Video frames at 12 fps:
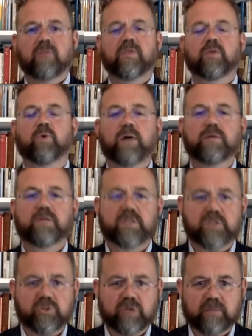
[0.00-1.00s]
They know how to
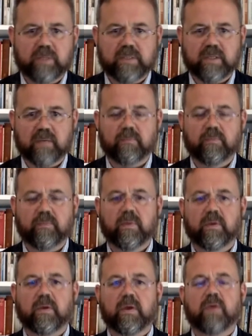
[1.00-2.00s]
distribute it.
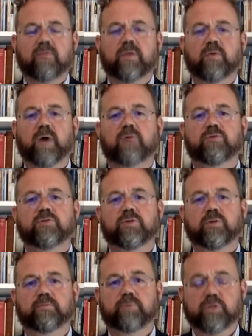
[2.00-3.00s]
They know how
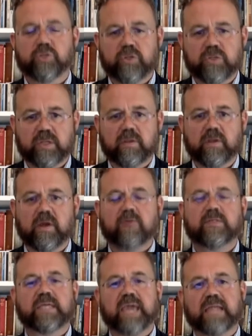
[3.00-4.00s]
to produce it. They know how
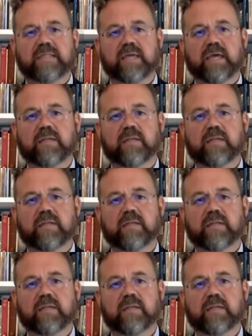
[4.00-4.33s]
to get it